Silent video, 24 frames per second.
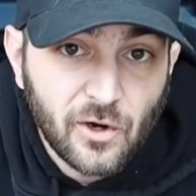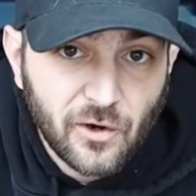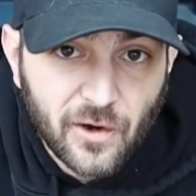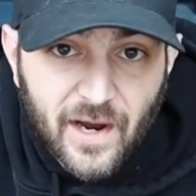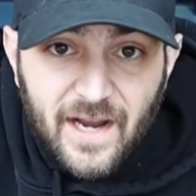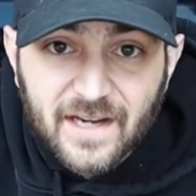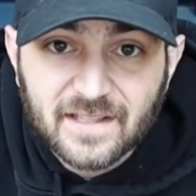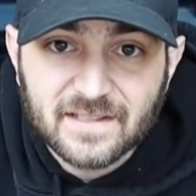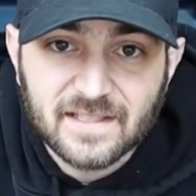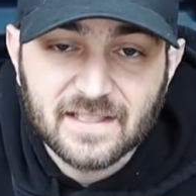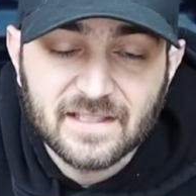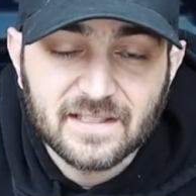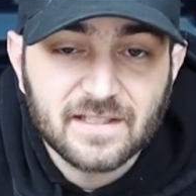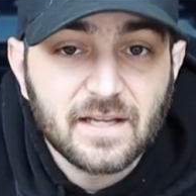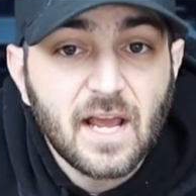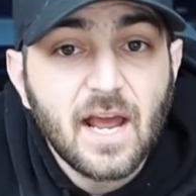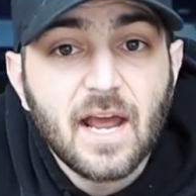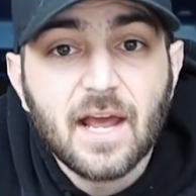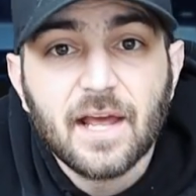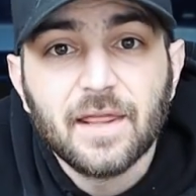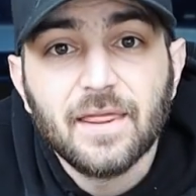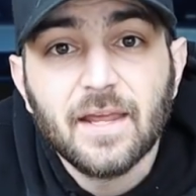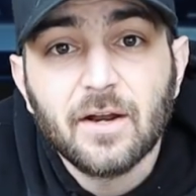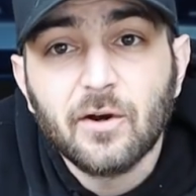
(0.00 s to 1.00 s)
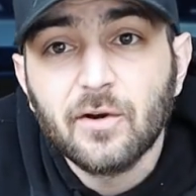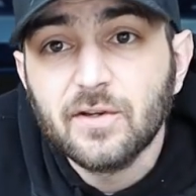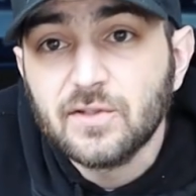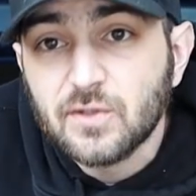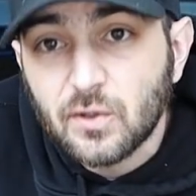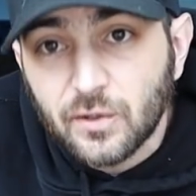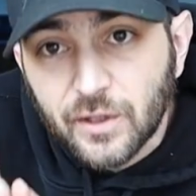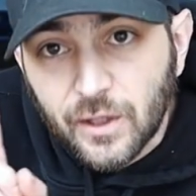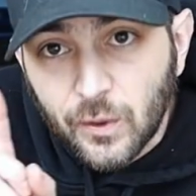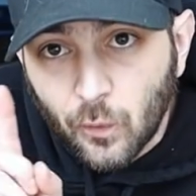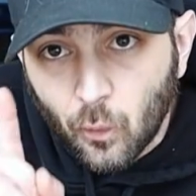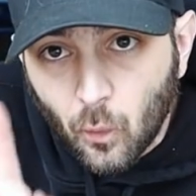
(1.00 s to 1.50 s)
R Xs. There is
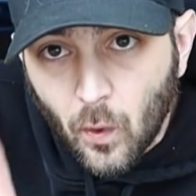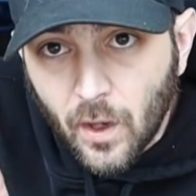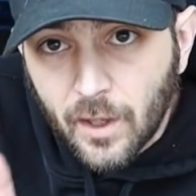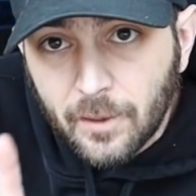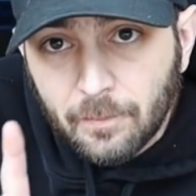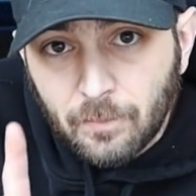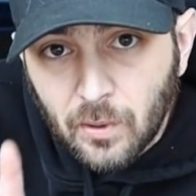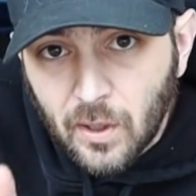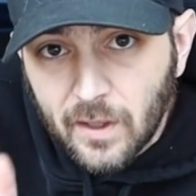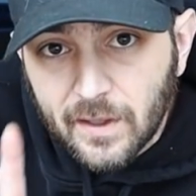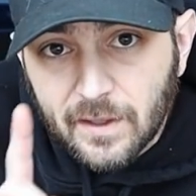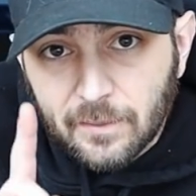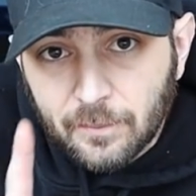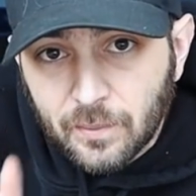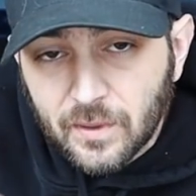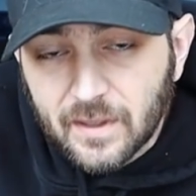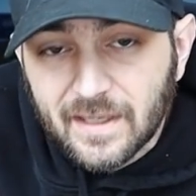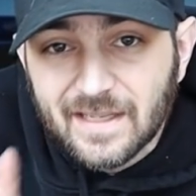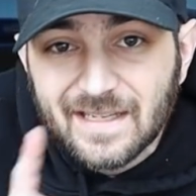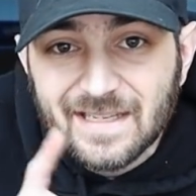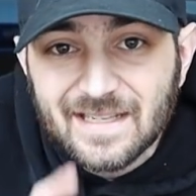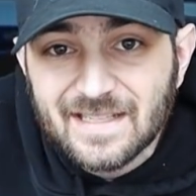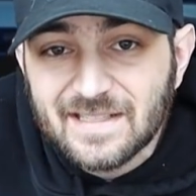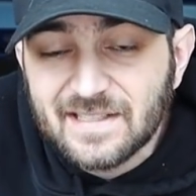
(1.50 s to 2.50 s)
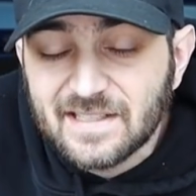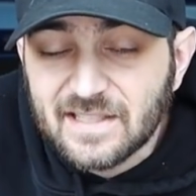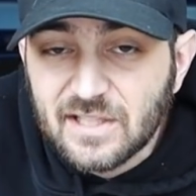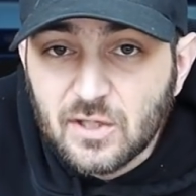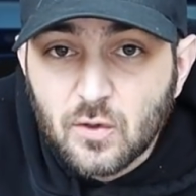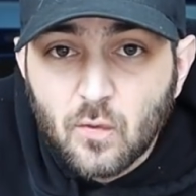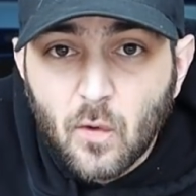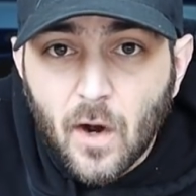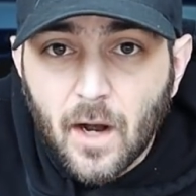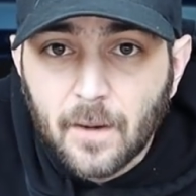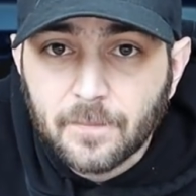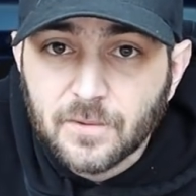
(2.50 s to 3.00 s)
only one plug and play E C
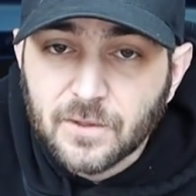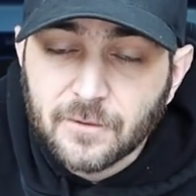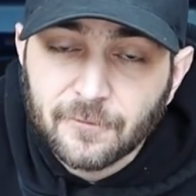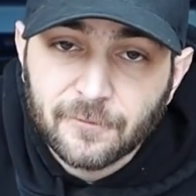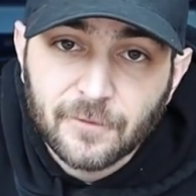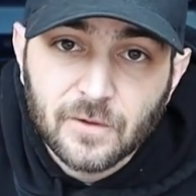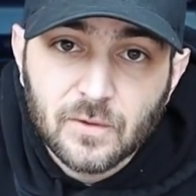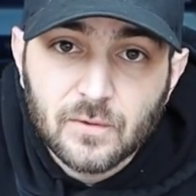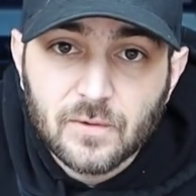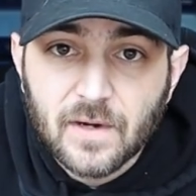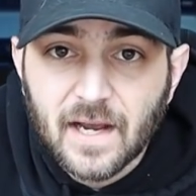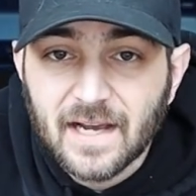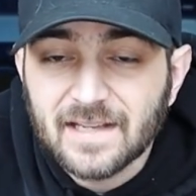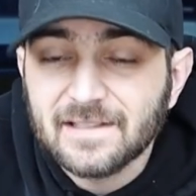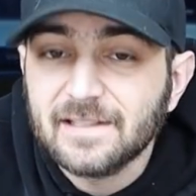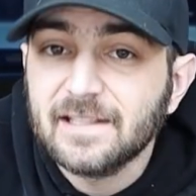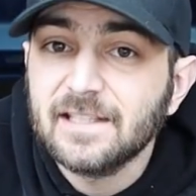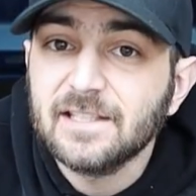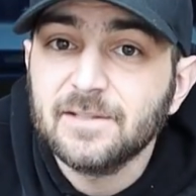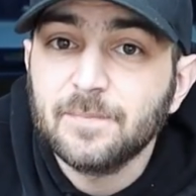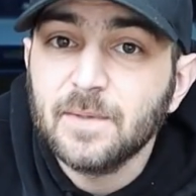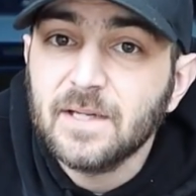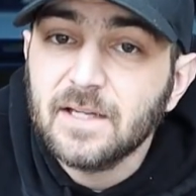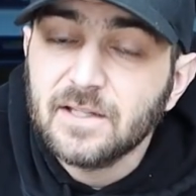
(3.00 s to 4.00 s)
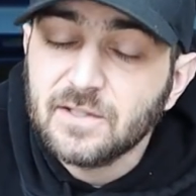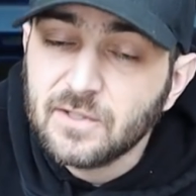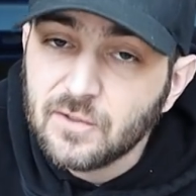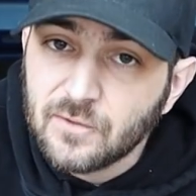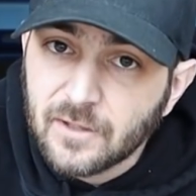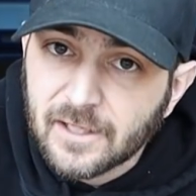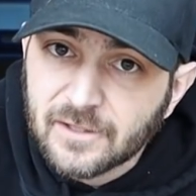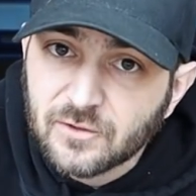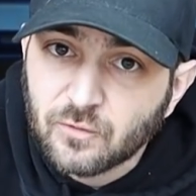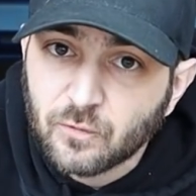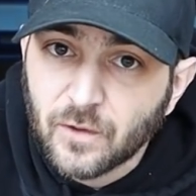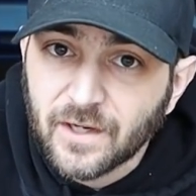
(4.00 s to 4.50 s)
U option for you guys, and that's because
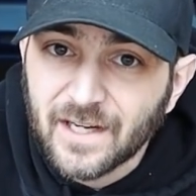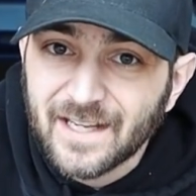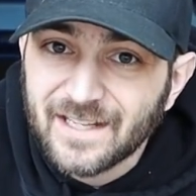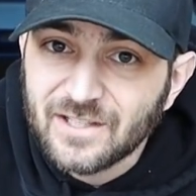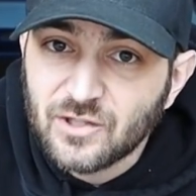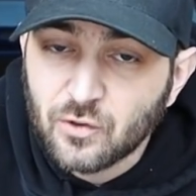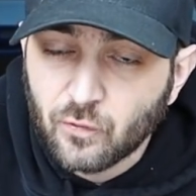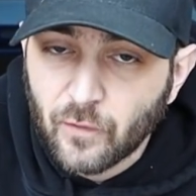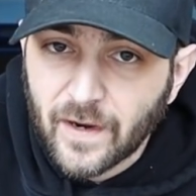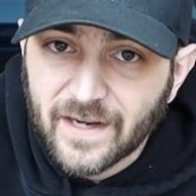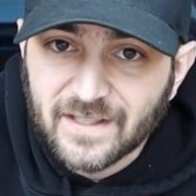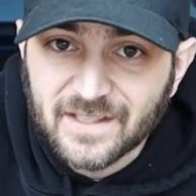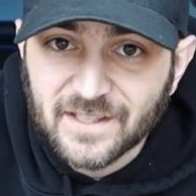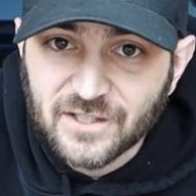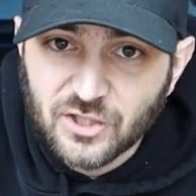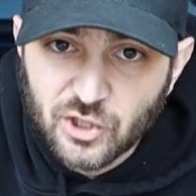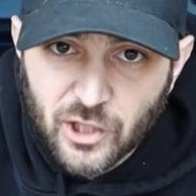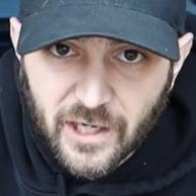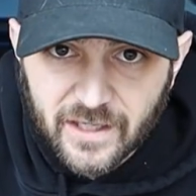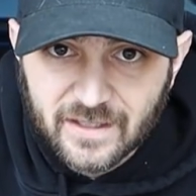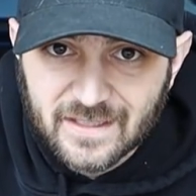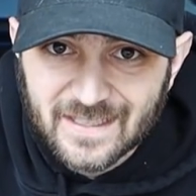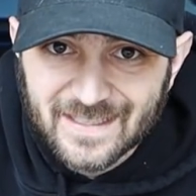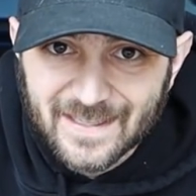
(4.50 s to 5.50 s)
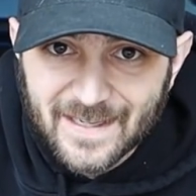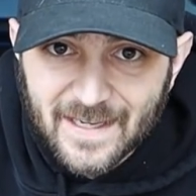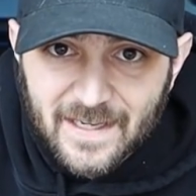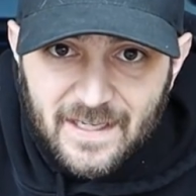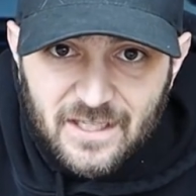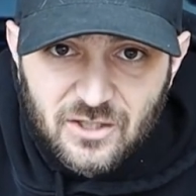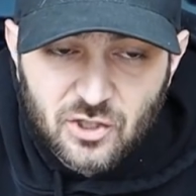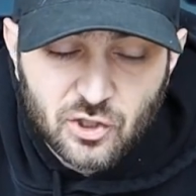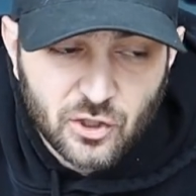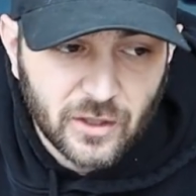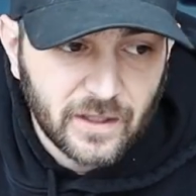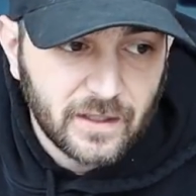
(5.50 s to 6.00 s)
you guys run a direct injected
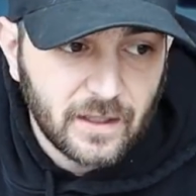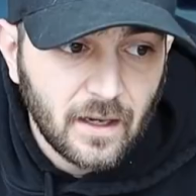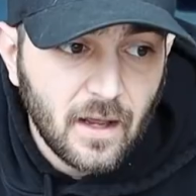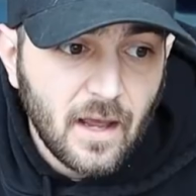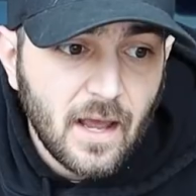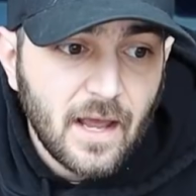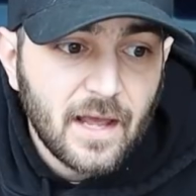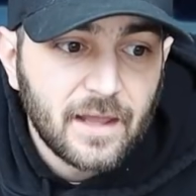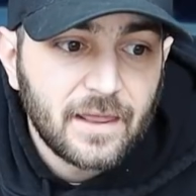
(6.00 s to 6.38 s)
engine.